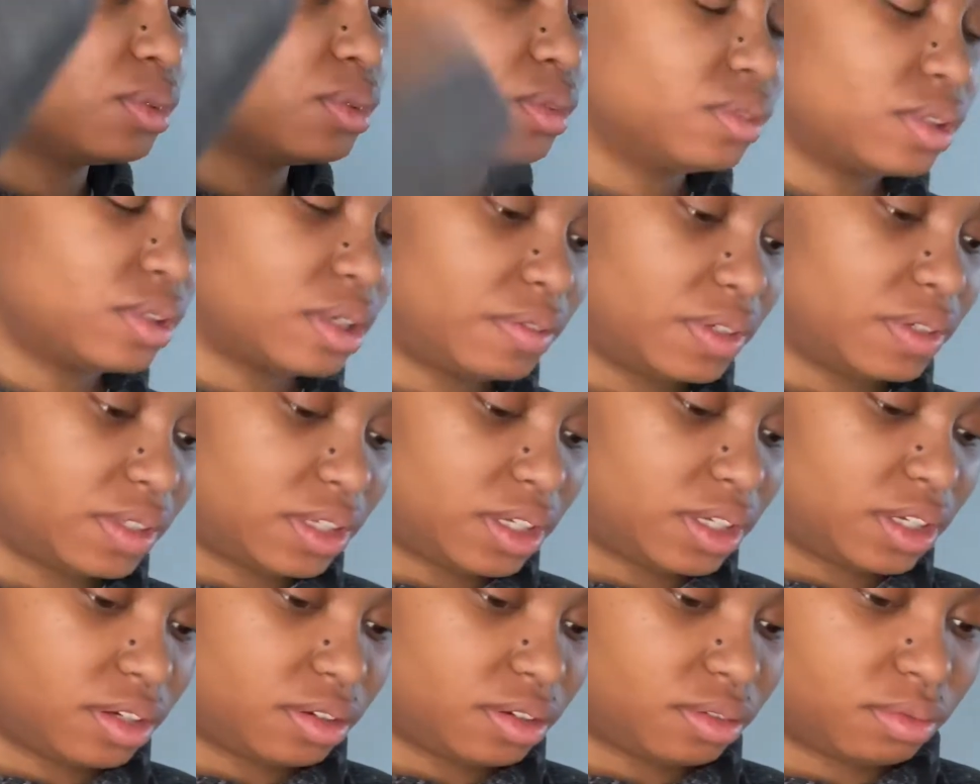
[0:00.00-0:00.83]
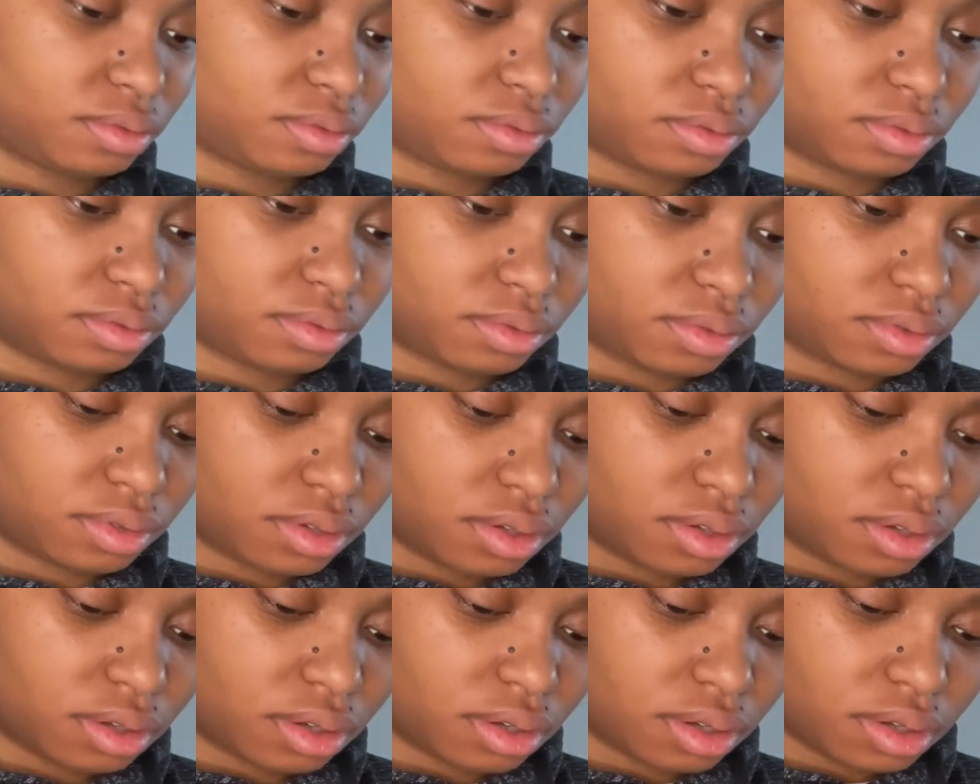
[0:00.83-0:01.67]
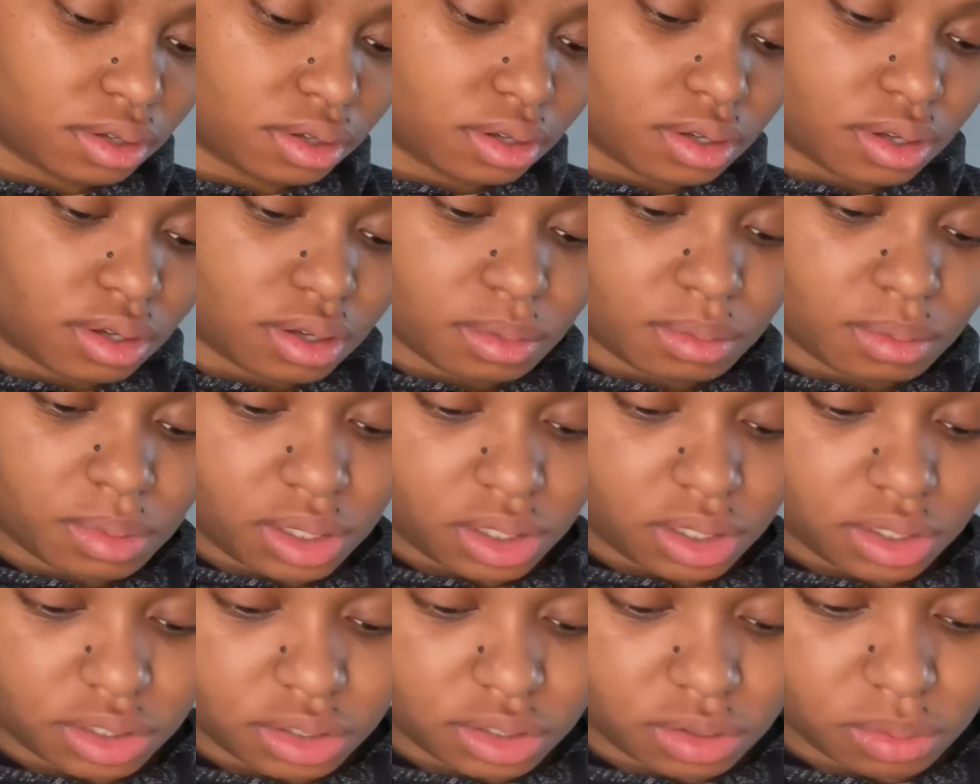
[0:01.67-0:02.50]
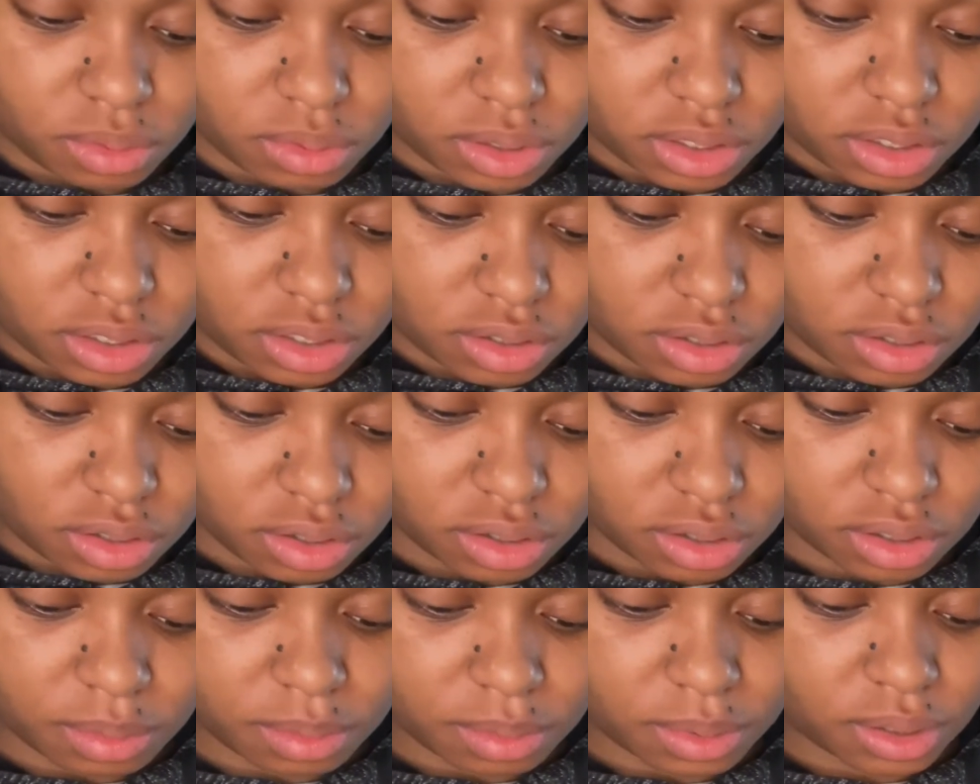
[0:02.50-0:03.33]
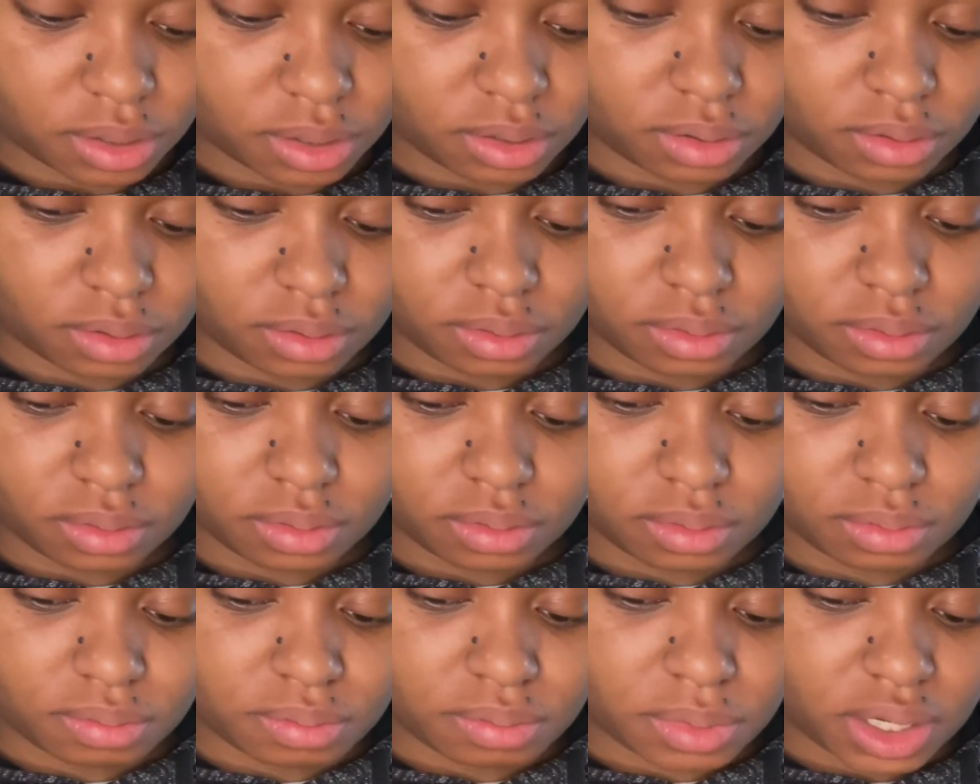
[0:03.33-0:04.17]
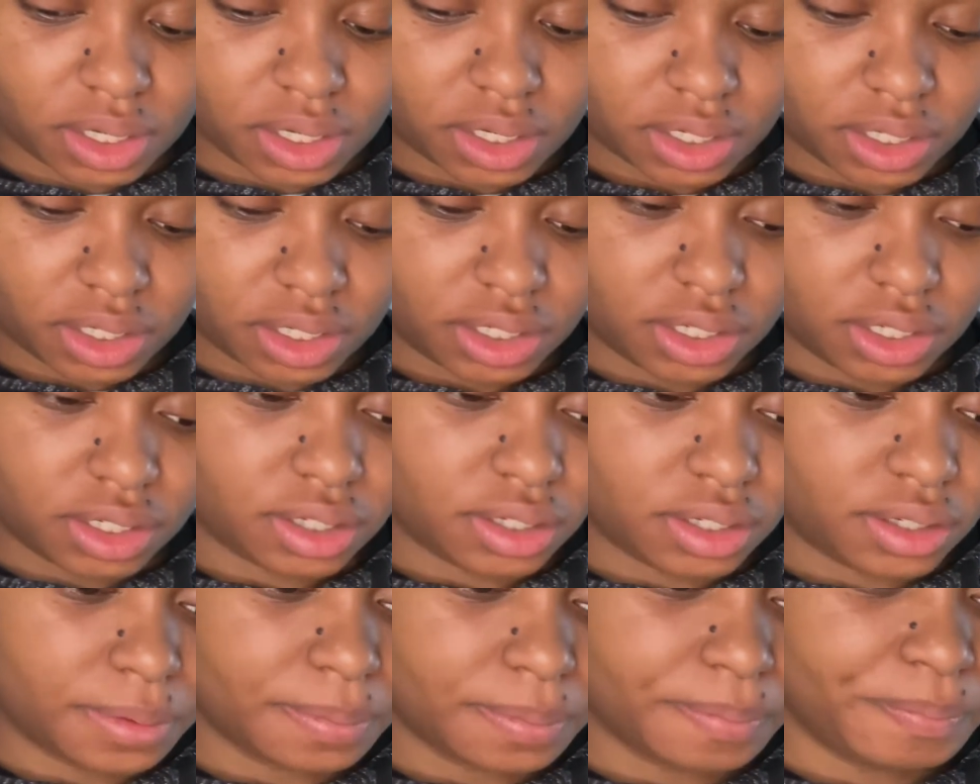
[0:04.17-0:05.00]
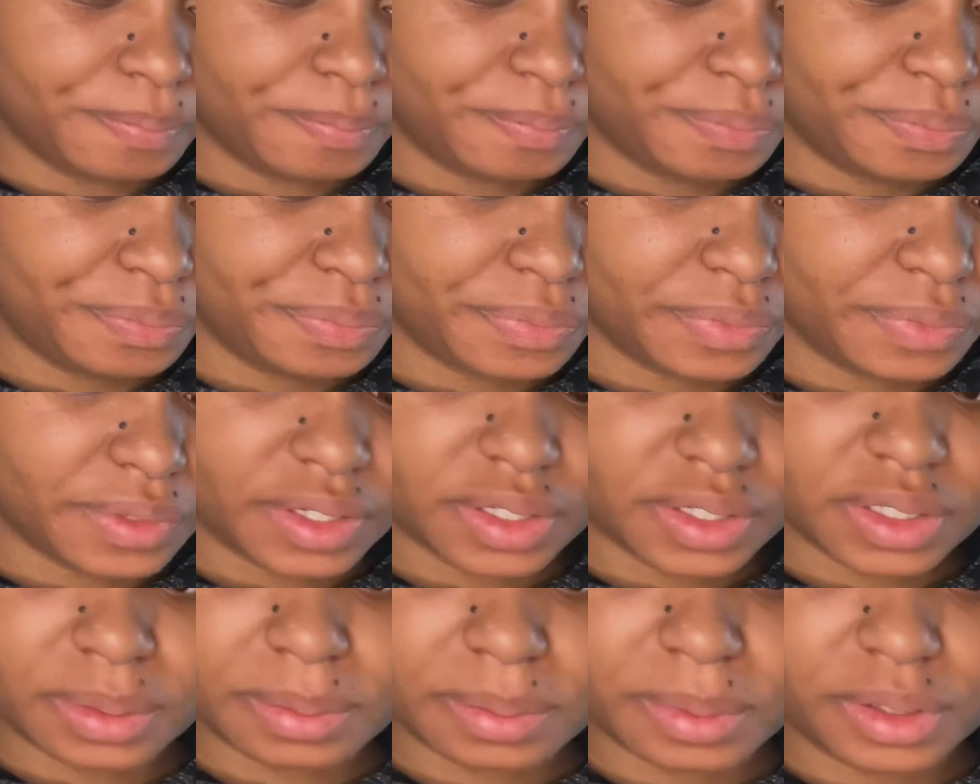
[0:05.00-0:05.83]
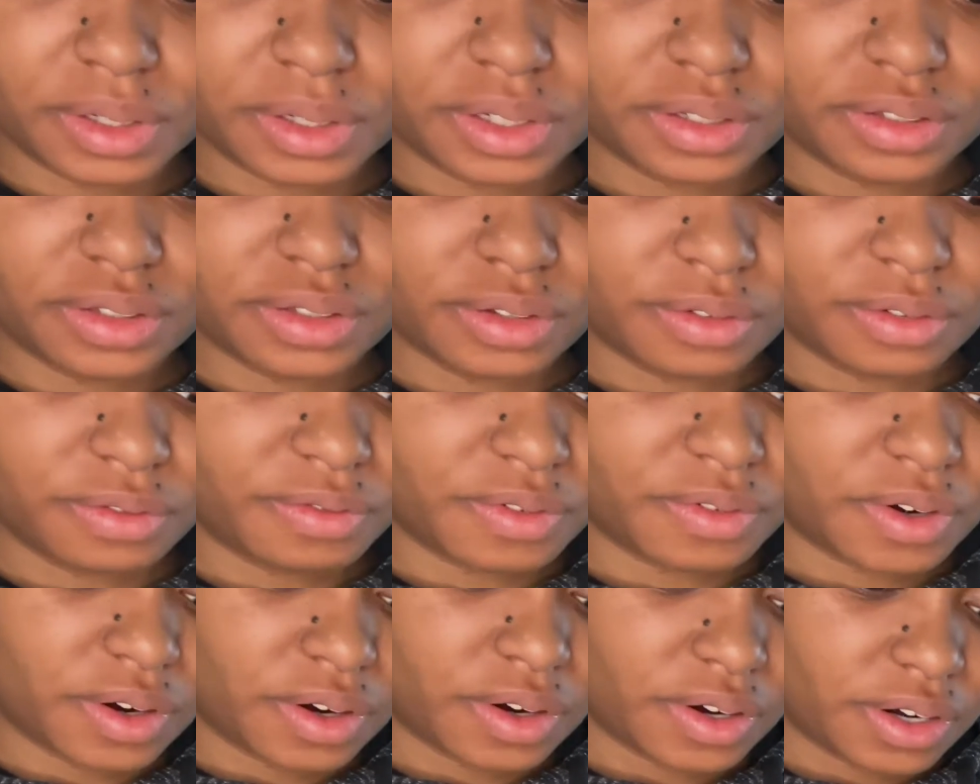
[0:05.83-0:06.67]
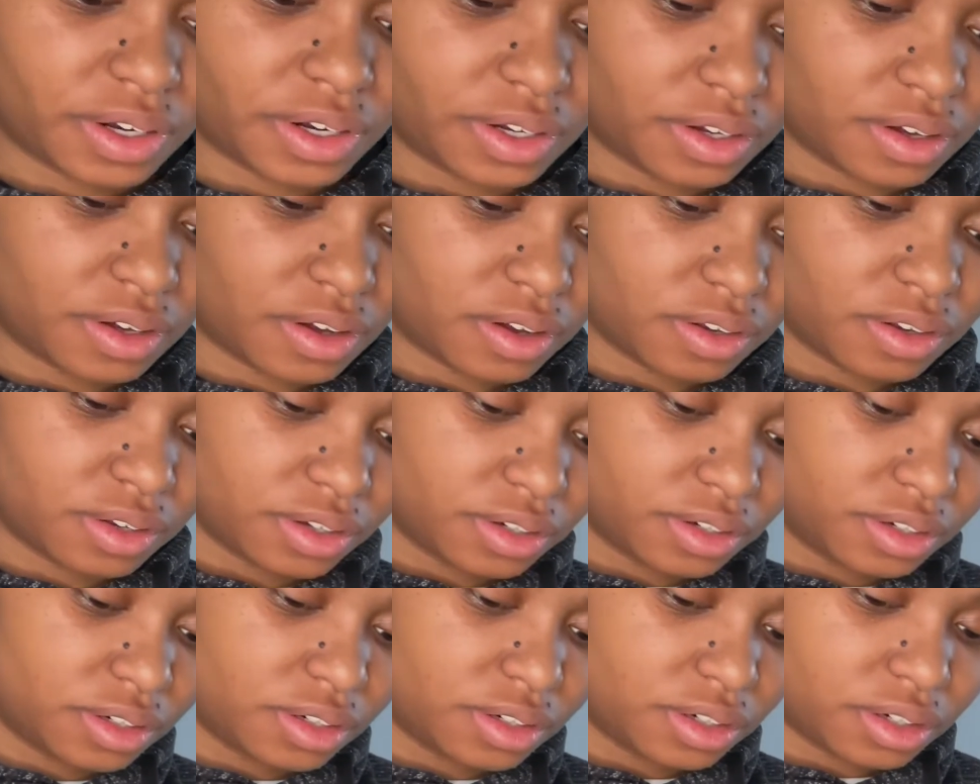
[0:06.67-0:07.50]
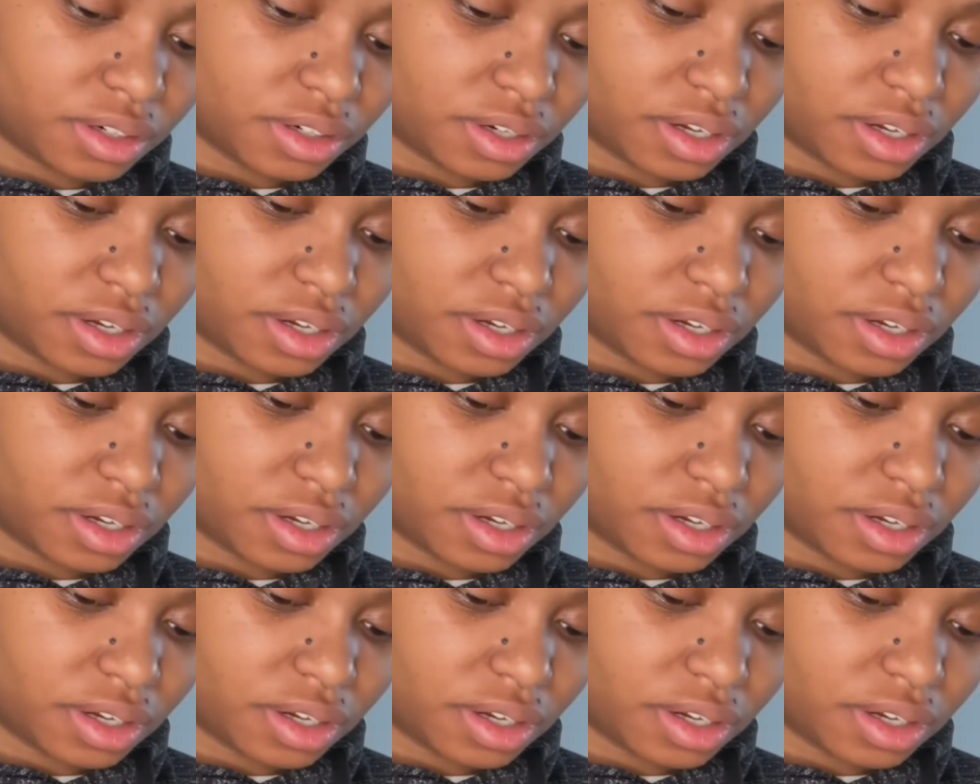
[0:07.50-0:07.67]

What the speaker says: everything out. But I just wanted to talk about my experience so far in college.